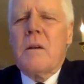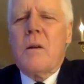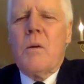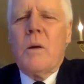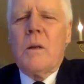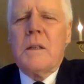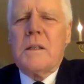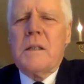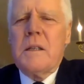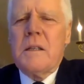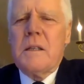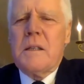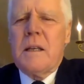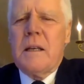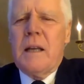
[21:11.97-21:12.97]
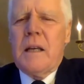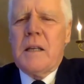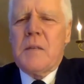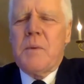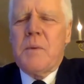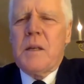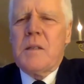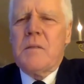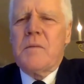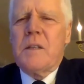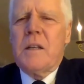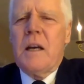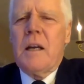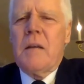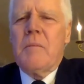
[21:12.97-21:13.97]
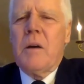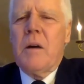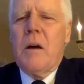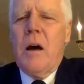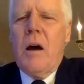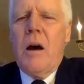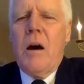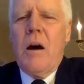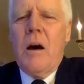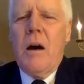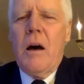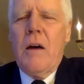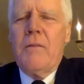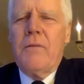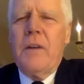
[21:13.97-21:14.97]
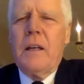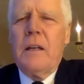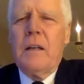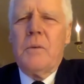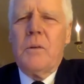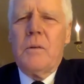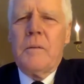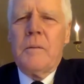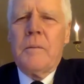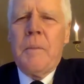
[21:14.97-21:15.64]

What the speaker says: qualities and aspects of time are available.